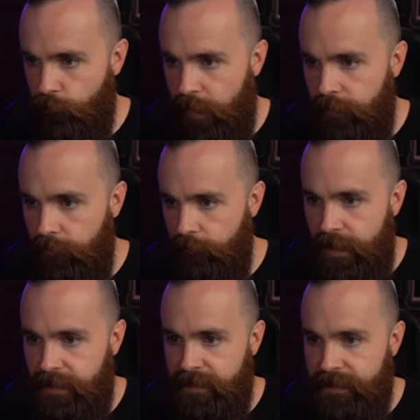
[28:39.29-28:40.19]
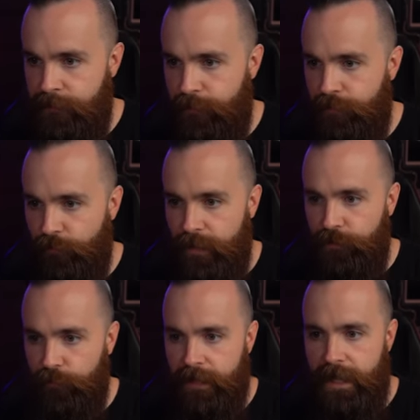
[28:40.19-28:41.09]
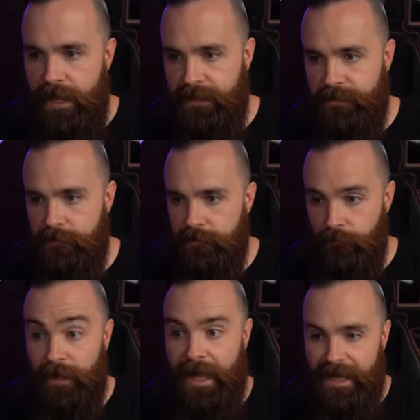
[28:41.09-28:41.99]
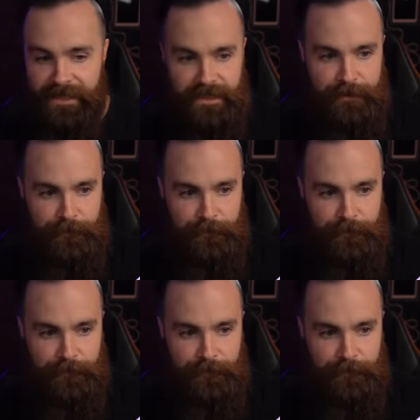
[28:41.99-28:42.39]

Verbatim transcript: Right here, ending in thirty-three eight or A D.